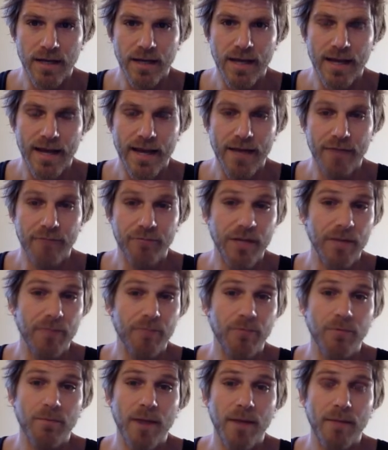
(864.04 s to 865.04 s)
And keep
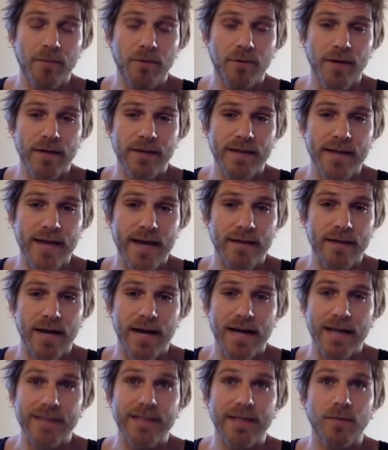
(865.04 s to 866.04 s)
remembering that
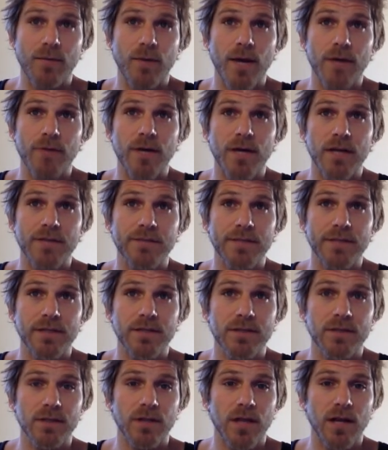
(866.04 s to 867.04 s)
I say white rice
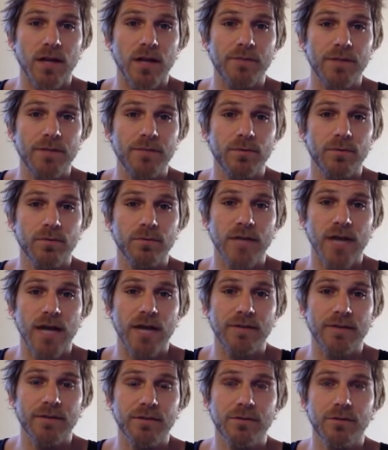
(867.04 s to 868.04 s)
because a lot of people
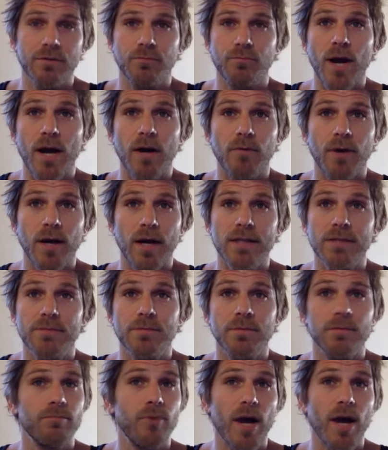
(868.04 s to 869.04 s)
dive into the brown rice,
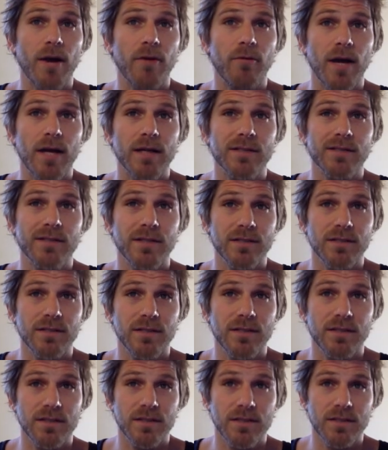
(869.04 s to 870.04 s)
but brown rice doesn't
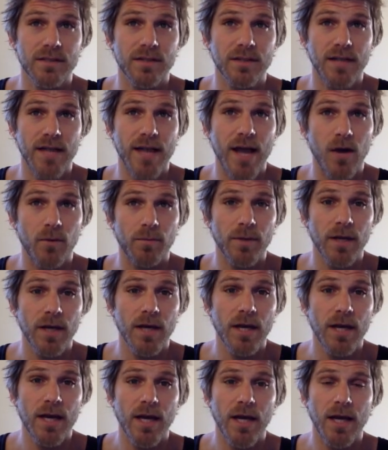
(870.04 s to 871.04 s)
necessarily help.
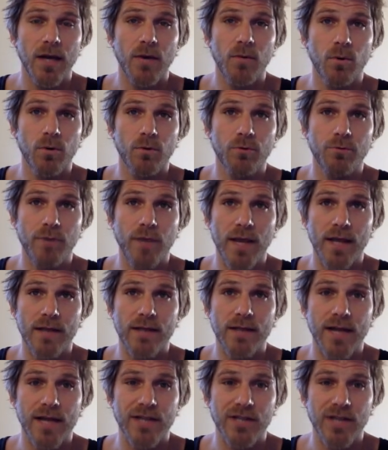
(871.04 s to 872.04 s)
It will create
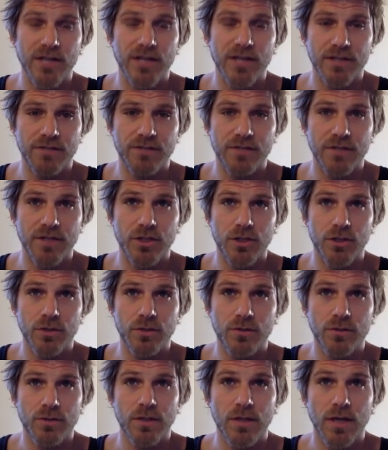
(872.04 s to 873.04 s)
digestive
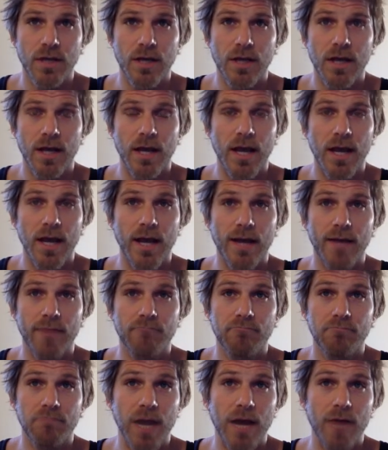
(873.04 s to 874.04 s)
issues, and
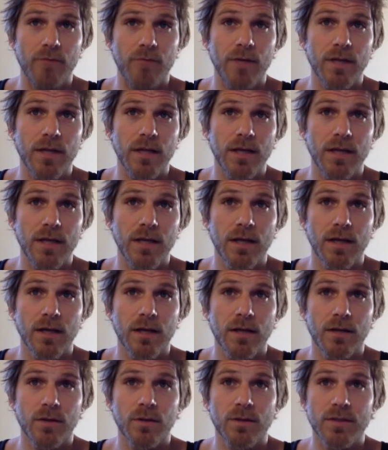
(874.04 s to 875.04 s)
I really
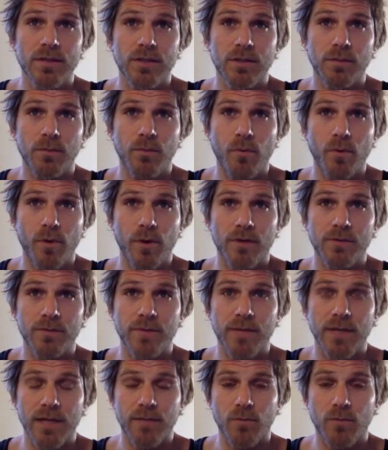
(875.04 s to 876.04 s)
don't see a point of
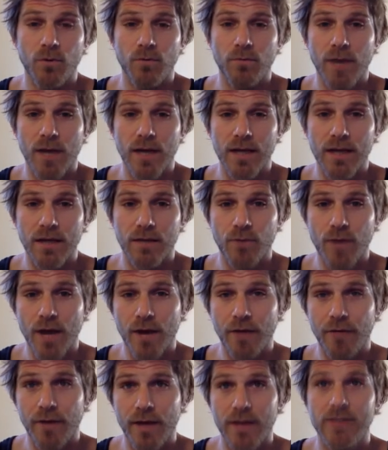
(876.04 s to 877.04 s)
spending more money on
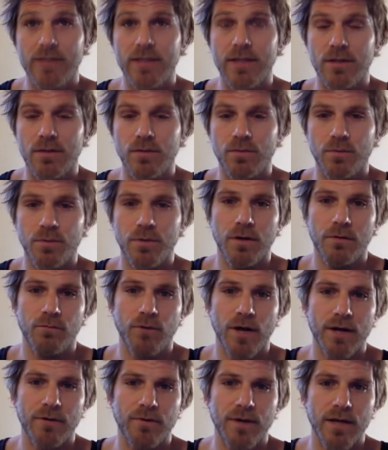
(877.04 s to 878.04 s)
brown rice than you would on
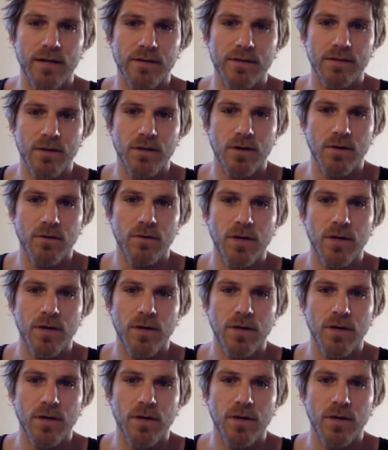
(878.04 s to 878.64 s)
white rice. So